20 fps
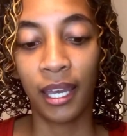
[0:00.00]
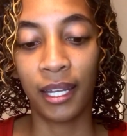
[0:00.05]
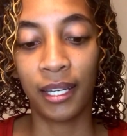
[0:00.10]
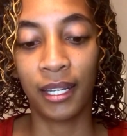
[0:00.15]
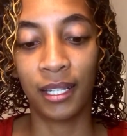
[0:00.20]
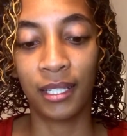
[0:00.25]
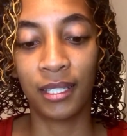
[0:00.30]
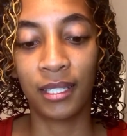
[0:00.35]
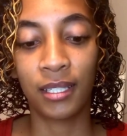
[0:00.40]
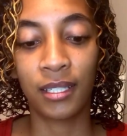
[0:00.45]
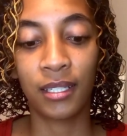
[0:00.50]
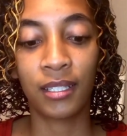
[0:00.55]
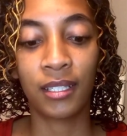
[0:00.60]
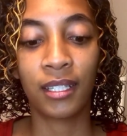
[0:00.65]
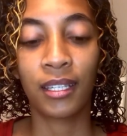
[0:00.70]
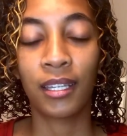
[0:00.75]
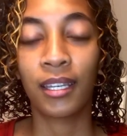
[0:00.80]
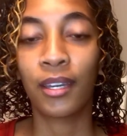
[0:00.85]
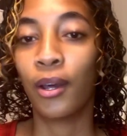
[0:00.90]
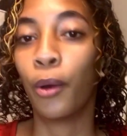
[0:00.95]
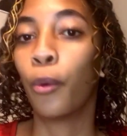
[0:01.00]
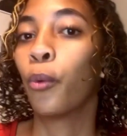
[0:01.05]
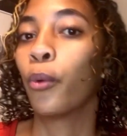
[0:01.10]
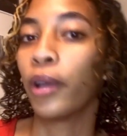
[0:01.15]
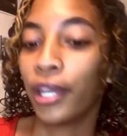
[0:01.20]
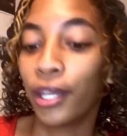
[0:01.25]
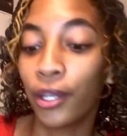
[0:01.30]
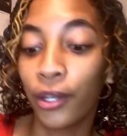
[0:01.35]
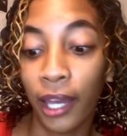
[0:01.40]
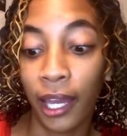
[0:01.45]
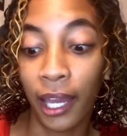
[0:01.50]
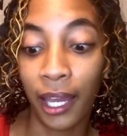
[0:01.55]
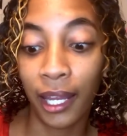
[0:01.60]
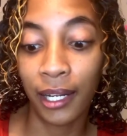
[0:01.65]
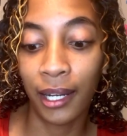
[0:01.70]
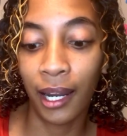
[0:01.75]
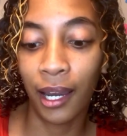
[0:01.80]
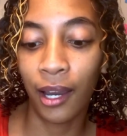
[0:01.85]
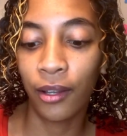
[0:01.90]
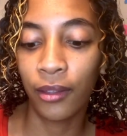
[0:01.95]
It doesn't weigh your hair
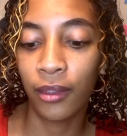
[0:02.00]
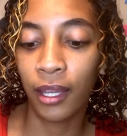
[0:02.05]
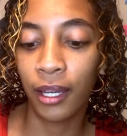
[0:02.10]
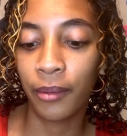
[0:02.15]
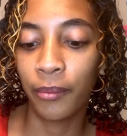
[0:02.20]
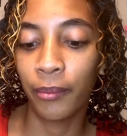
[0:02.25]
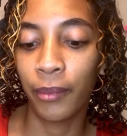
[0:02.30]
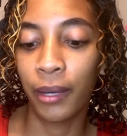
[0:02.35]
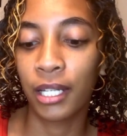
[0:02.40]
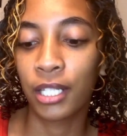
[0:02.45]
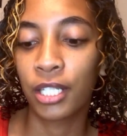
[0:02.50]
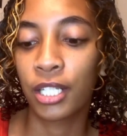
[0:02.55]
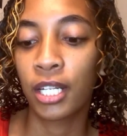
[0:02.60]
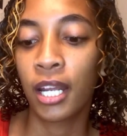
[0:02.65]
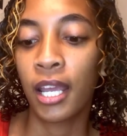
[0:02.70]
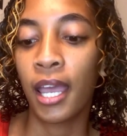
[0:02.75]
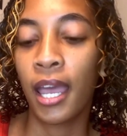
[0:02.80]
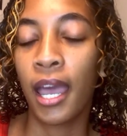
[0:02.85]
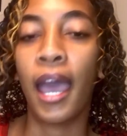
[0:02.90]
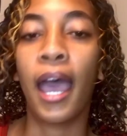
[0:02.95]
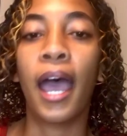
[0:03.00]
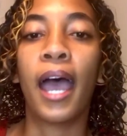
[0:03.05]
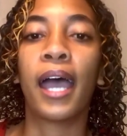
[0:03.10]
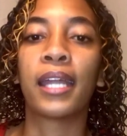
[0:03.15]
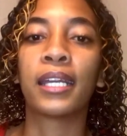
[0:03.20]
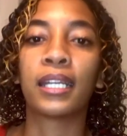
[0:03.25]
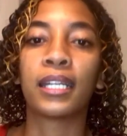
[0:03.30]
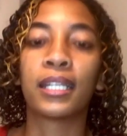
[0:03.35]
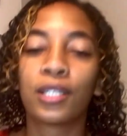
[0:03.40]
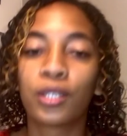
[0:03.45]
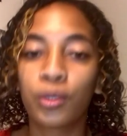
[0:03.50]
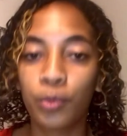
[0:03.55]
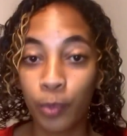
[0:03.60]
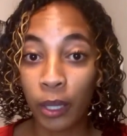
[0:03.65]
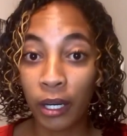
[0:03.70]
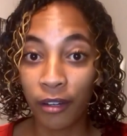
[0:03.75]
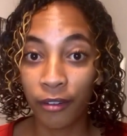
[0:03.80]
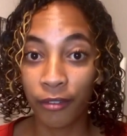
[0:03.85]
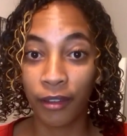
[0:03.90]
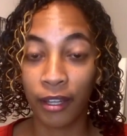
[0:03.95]
down that much, and it is
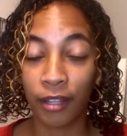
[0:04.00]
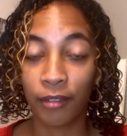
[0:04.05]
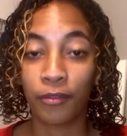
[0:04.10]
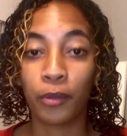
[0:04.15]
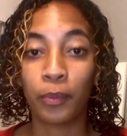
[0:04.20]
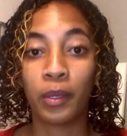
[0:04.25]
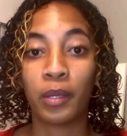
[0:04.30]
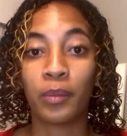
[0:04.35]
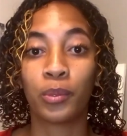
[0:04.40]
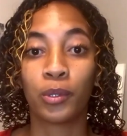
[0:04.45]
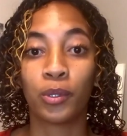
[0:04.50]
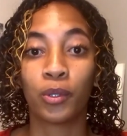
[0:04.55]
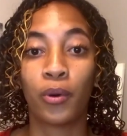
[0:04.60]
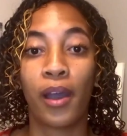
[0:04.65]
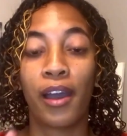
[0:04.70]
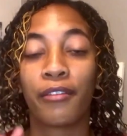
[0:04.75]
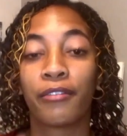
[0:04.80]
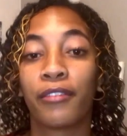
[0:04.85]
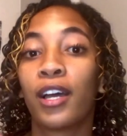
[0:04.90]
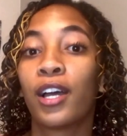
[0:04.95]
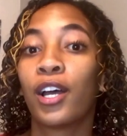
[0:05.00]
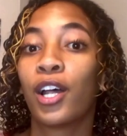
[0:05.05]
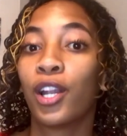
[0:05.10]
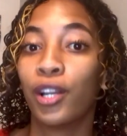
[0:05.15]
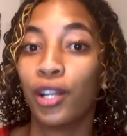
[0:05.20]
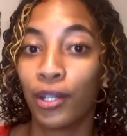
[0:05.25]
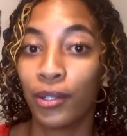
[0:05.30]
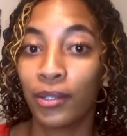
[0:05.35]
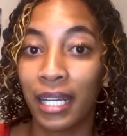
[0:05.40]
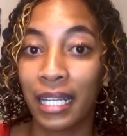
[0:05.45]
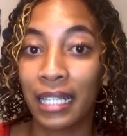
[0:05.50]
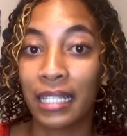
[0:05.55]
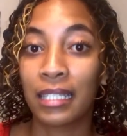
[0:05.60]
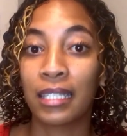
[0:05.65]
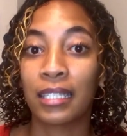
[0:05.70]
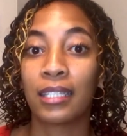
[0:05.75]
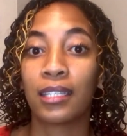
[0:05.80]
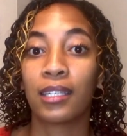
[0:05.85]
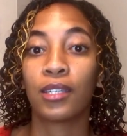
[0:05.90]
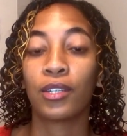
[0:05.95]
perfect for people who have low
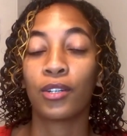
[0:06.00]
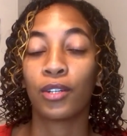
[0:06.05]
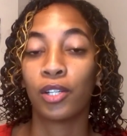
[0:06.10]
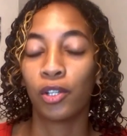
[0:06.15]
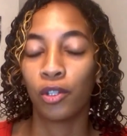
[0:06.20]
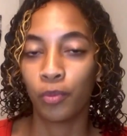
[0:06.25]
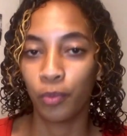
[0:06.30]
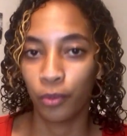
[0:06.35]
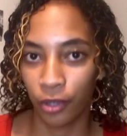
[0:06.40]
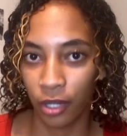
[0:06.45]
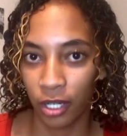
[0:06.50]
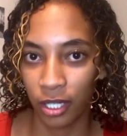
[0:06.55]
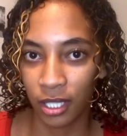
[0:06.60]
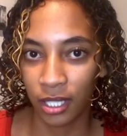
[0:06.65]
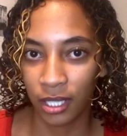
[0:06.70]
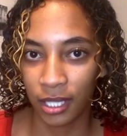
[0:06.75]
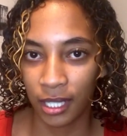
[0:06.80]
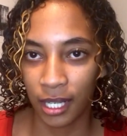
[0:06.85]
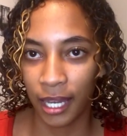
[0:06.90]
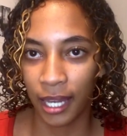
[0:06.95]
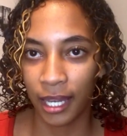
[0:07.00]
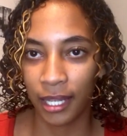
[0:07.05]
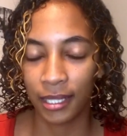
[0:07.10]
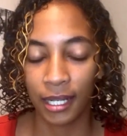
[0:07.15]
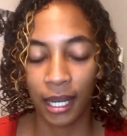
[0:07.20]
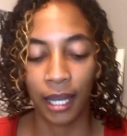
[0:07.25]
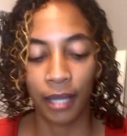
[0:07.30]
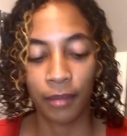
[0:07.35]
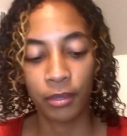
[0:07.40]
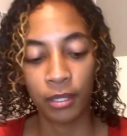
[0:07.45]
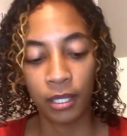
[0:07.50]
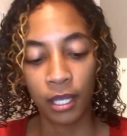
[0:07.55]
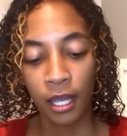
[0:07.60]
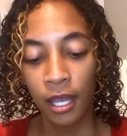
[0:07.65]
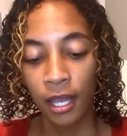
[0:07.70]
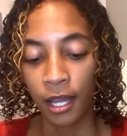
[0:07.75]
density or low porosity hair types.